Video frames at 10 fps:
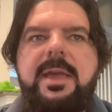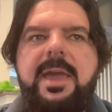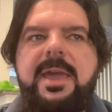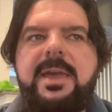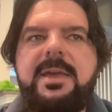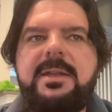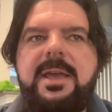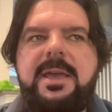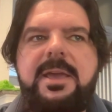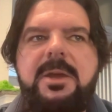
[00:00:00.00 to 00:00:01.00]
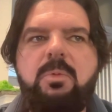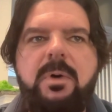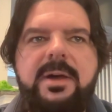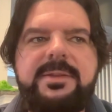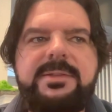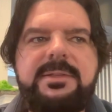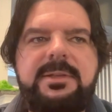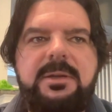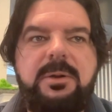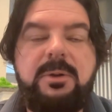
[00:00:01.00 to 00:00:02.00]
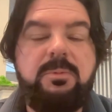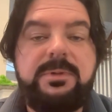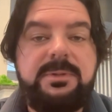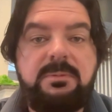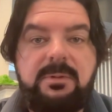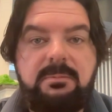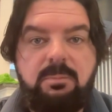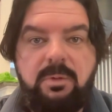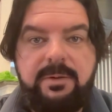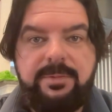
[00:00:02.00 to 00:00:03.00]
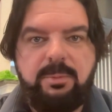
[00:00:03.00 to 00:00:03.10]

and it was one of the